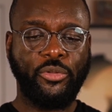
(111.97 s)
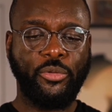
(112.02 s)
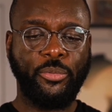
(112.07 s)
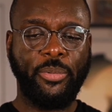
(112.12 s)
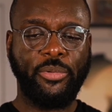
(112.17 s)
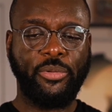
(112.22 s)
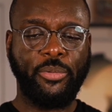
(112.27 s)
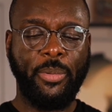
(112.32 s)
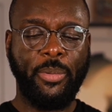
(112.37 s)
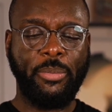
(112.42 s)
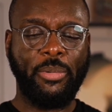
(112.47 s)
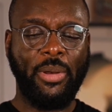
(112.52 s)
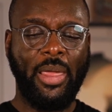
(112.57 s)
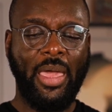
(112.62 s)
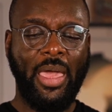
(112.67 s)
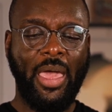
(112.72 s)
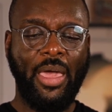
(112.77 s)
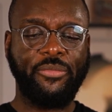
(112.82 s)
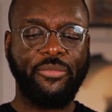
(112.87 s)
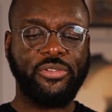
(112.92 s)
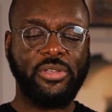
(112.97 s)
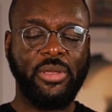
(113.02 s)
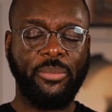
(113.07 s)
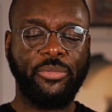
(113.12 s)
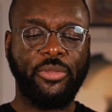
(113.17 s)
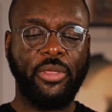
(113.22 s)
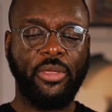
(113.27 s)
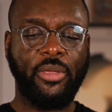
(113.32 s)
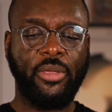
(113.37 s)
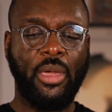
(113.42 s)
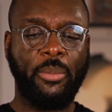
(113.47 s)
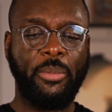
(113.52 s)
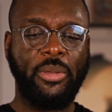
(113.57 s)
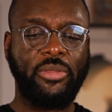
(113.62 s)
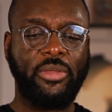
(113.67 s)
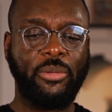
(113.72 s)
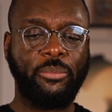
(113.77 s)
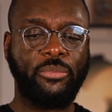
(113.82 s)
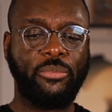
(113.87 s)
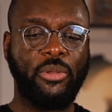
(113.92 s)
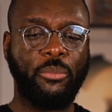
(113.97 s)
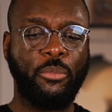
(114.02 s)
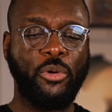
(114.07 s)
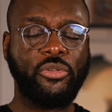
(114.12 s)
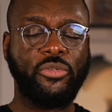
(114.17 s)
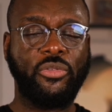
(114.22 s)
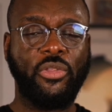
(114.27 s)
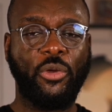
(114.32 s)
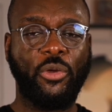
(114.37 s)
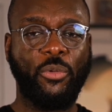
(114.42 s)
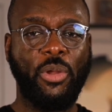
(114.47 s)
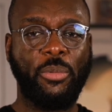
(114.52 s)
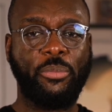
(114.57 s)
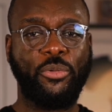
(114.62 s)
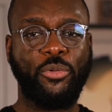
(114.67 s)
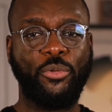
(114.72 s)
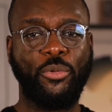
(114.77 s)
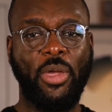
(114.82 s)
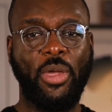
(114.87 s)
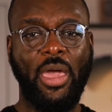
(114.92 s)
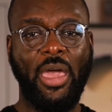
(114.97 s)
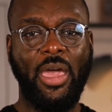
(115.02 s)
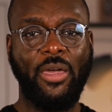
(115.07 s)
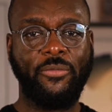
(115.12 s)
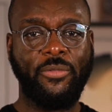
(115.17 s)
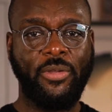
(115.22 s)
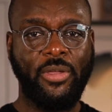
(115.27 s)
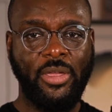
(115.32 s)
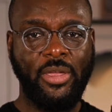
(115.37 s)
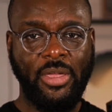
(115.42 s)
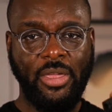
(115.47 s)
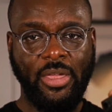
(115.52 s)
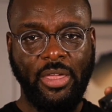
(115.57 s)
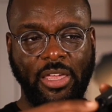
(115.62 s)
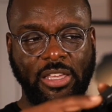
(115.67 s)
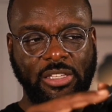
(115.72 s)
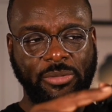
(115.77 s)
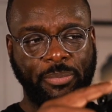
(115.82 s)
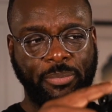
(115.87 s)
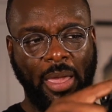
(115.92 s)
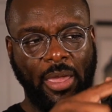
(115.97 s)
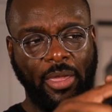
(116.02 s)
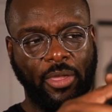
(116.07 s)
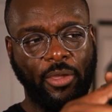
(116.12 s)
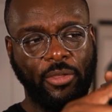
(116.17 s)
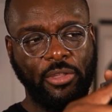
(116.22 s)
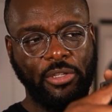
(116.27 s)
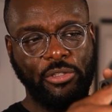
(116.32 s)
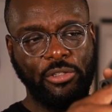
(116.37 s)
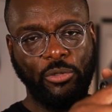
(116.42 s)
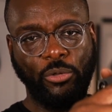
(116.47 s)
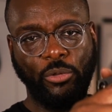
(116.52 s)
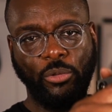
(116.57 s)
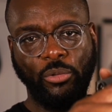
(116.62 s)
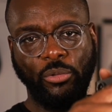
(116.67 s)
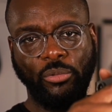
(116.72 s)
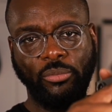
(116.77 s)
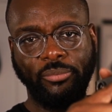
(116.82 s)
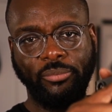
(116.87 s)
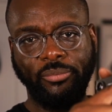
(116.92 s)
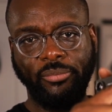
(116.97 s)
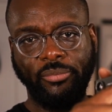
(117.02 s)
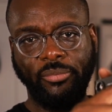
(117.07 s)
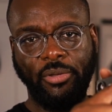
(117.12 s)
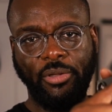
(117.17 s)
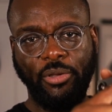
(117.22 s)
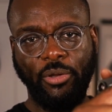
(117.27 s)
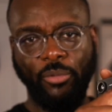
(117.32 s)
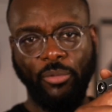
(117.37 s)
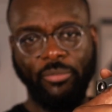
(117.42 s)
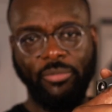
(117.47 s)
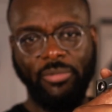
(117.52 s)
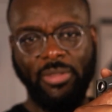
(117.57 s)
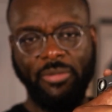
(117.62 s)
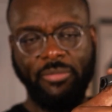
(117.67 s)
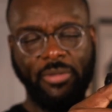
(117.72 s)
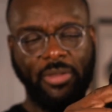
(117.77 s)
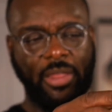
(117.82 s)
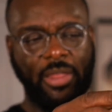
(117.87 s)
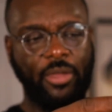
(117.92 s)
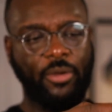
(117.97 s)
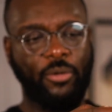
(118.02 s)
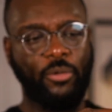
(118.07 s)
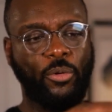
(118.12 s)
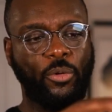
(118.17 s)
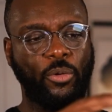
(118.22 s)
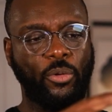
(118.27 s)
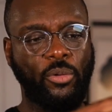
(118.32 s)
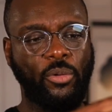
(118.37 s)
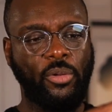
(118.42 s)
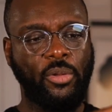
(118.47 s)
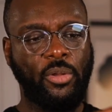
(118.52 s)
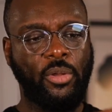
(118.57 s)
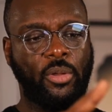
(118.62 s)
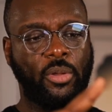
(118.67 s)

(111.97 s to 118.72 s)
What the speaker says: to be able to have something. I mean, the most of the grip you have is back here, this little, divot here, or